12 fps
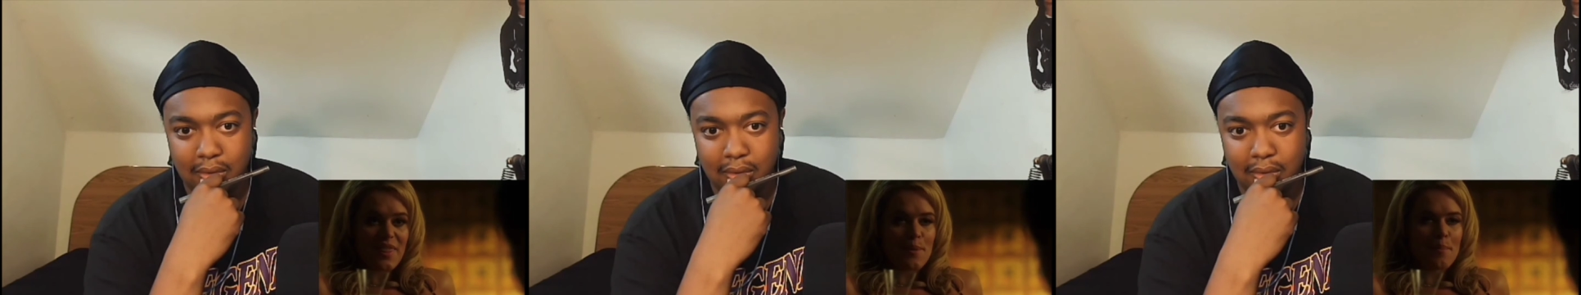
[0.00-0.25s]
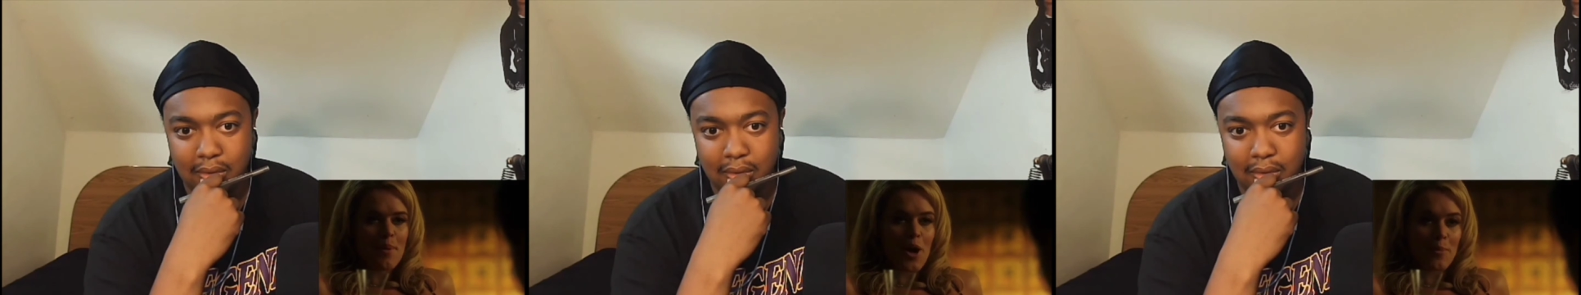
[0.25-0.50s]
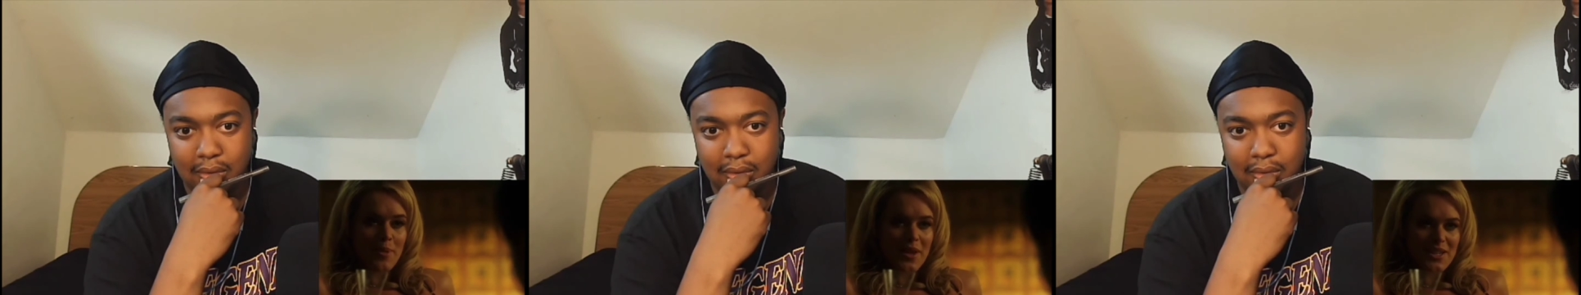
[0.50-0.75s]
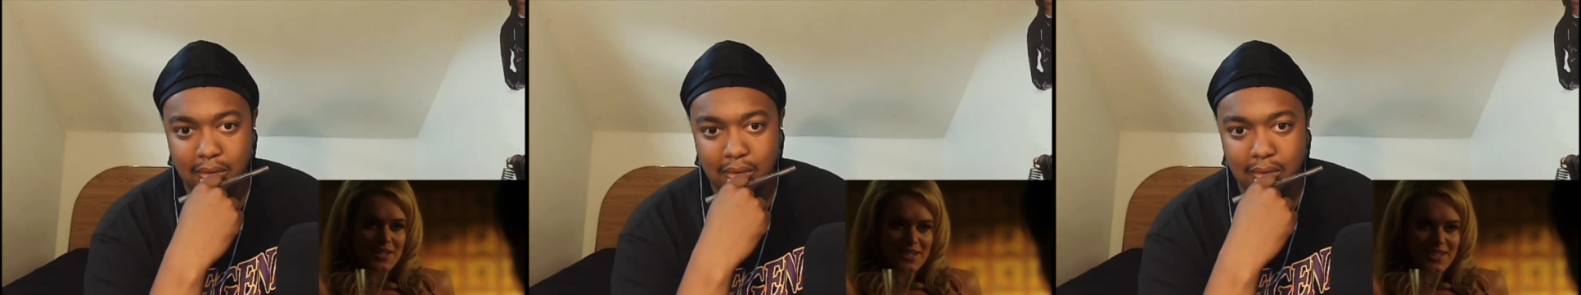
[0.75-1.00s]
Speaker 1: the ball pit
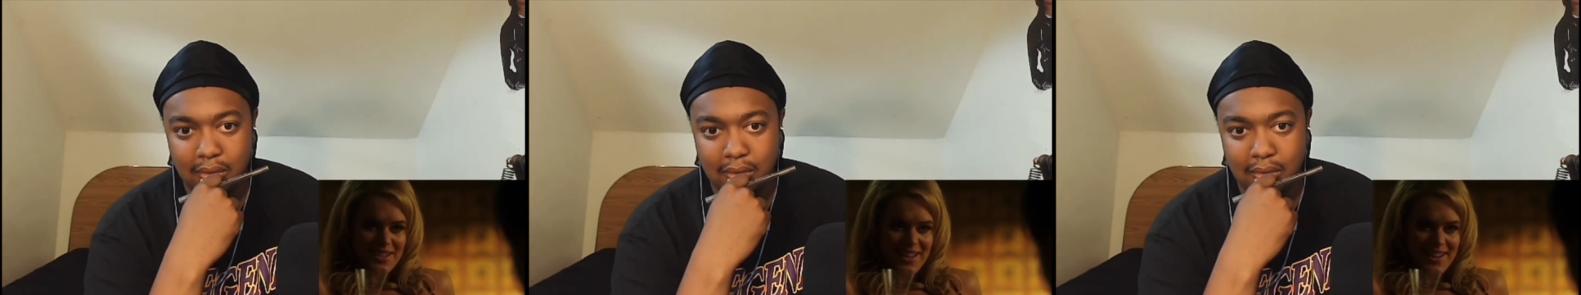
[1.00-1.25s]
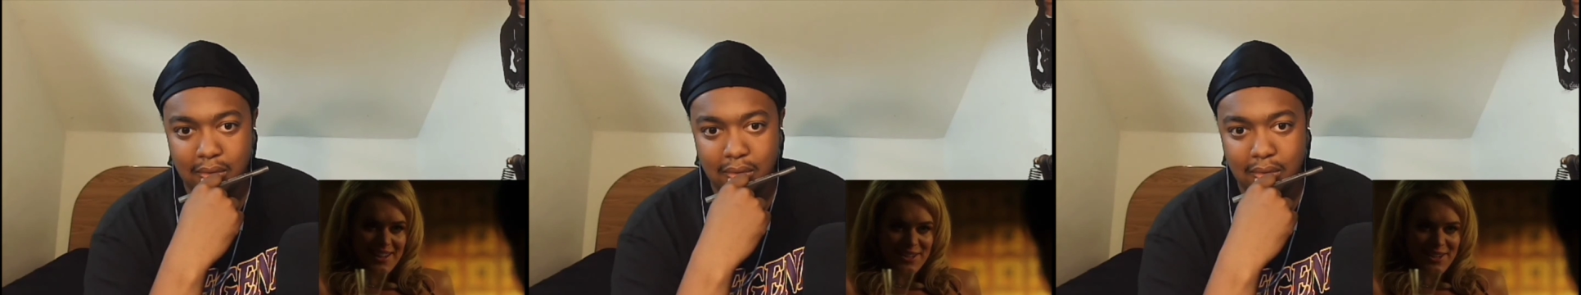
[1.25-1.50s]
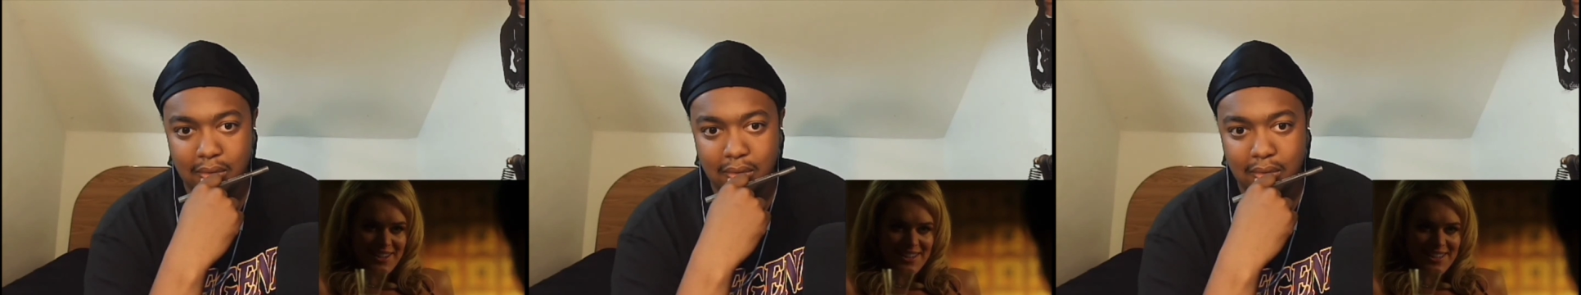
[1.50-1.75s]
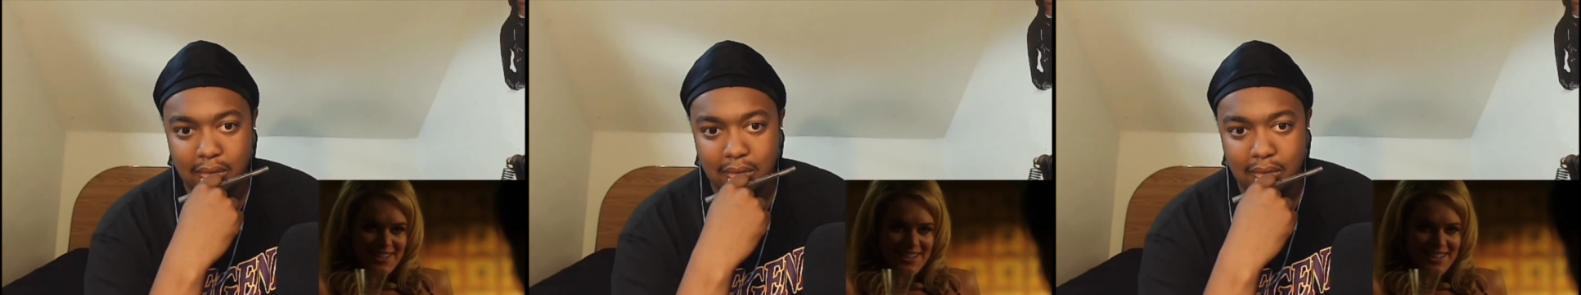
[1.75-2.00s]
at a Chuck E.
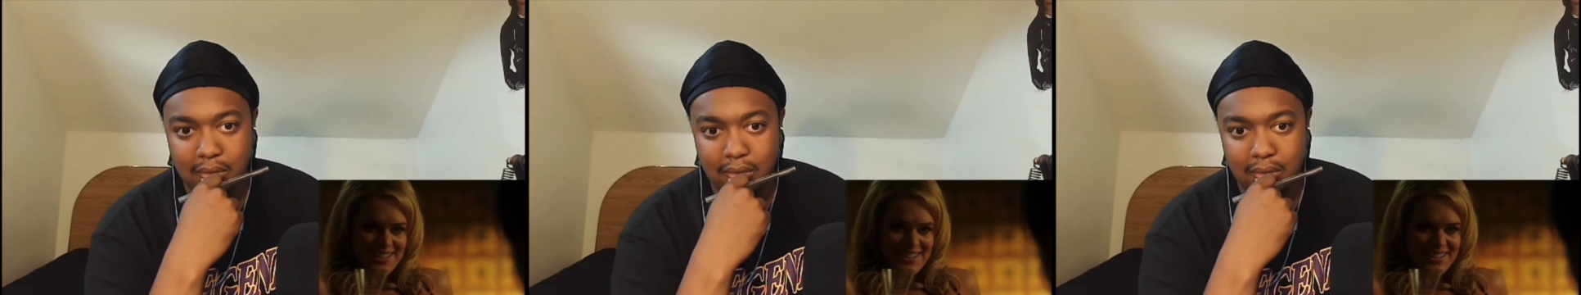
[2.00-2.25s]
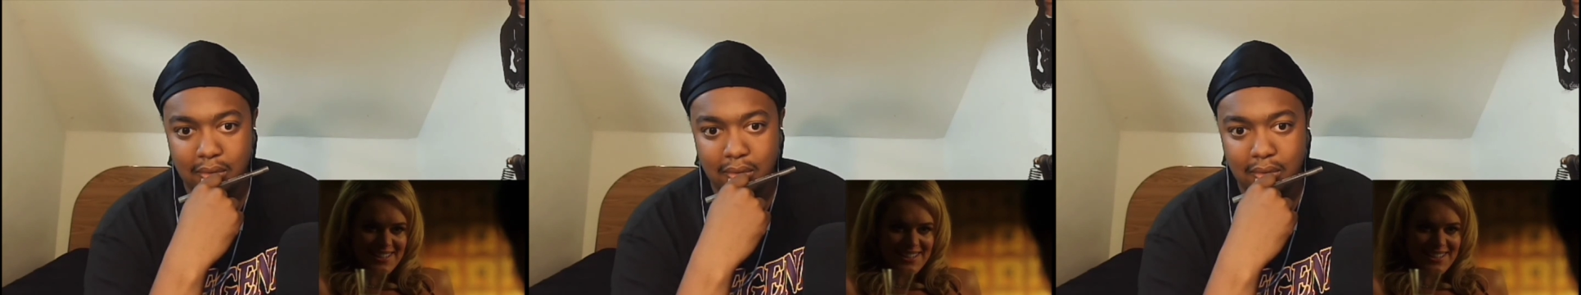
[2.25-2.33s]
Cheese.